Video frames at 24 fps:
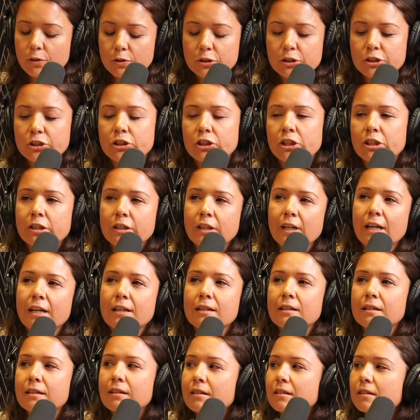For sure,
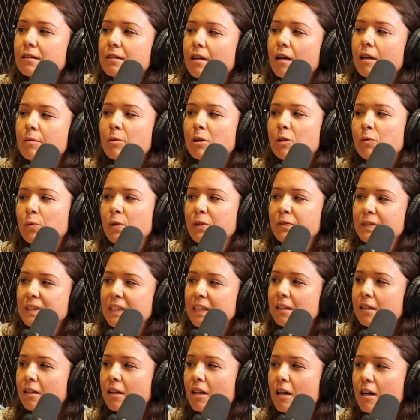and I mean we've
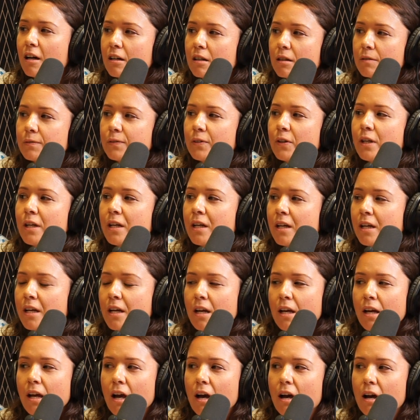seen a lot of
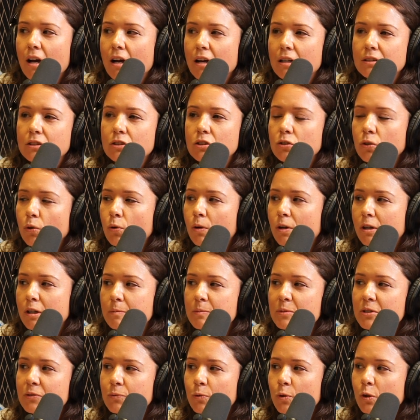uh,
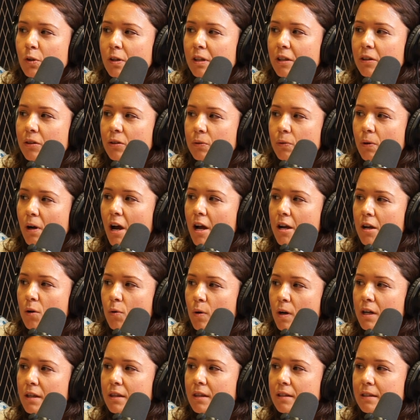storms rolling through
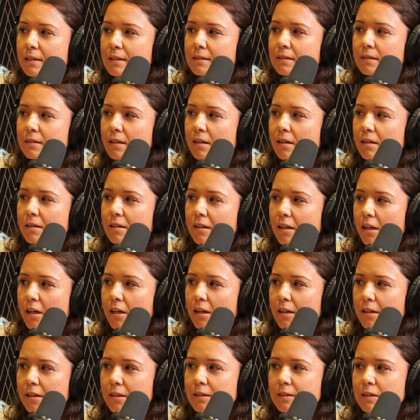Iowa this
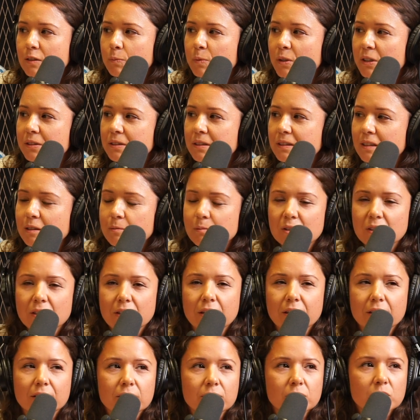year, but it seems
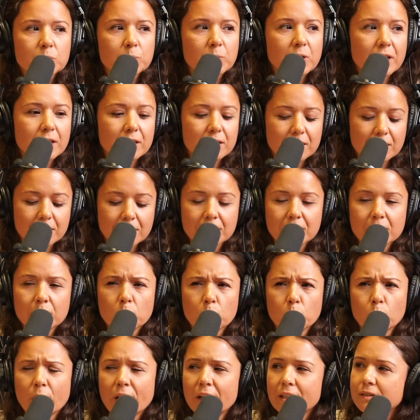like there's been
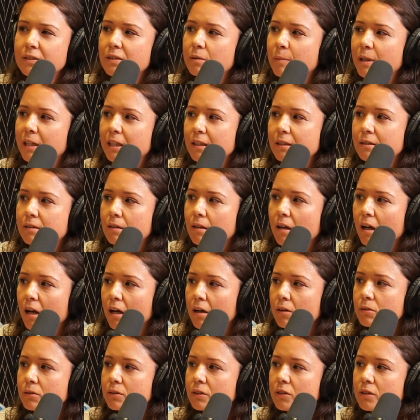way too many to
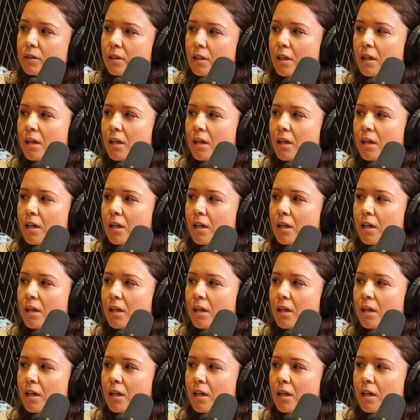count.